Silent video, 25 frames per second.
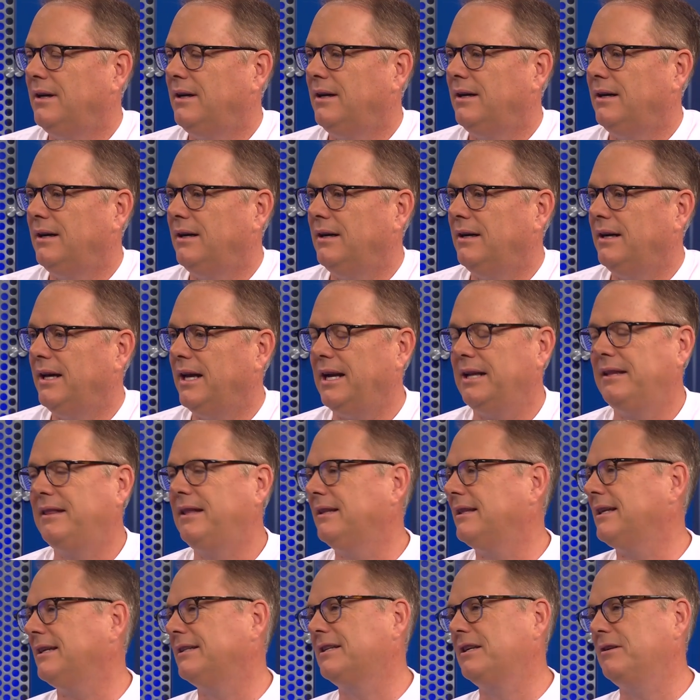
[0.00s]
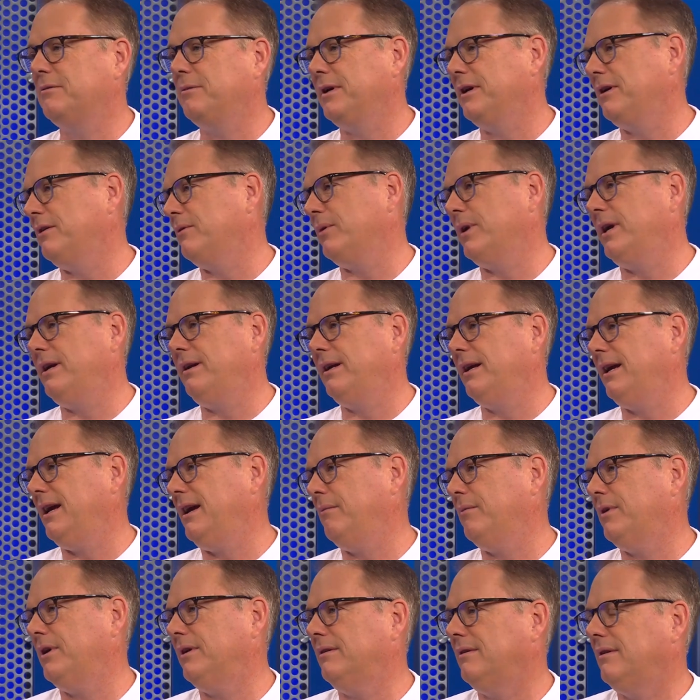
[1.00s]
Uh, and I think that's going to be a great
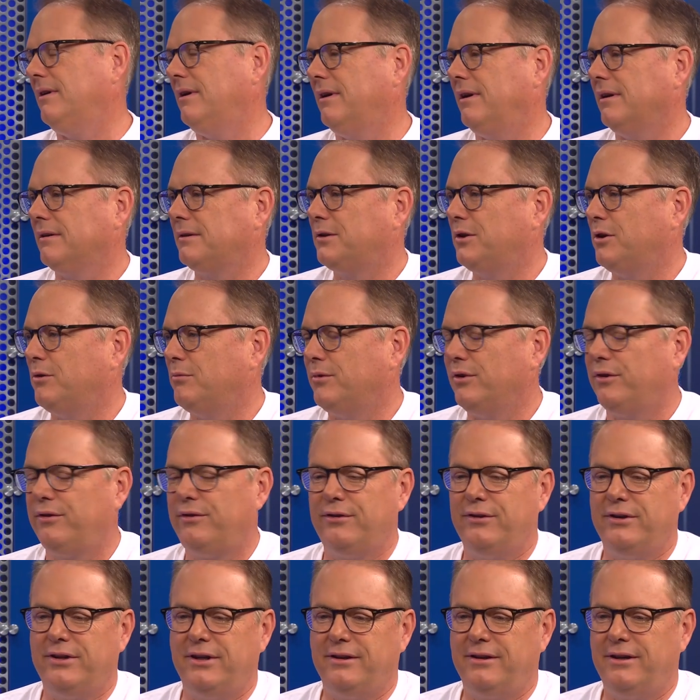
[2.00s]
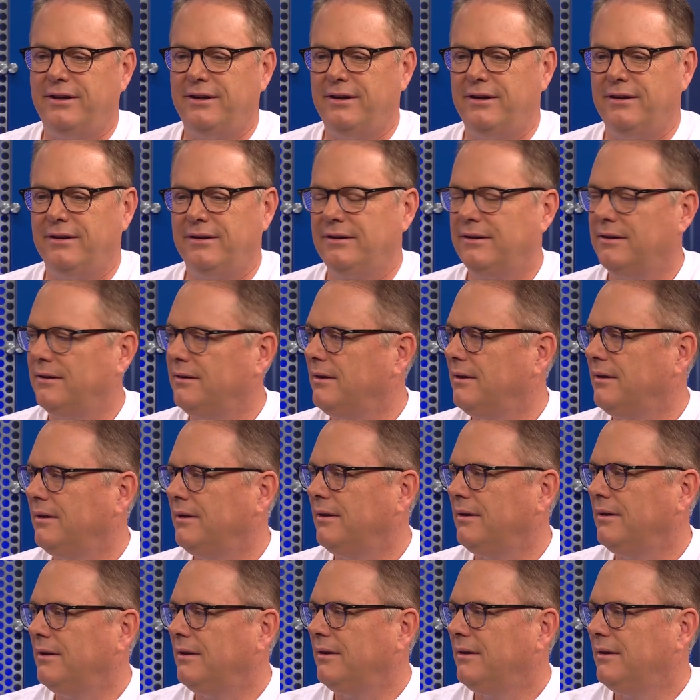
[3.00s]
game on, on October 30th here. But just
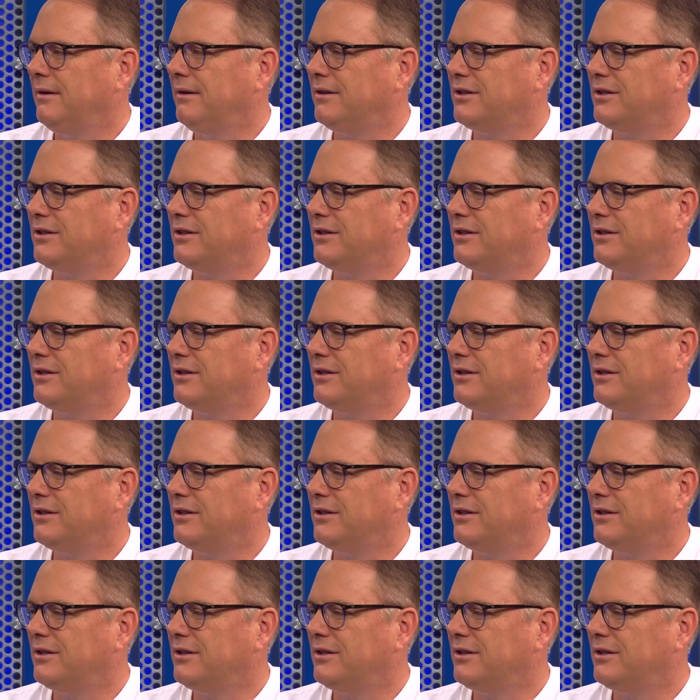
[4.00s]
Virginia.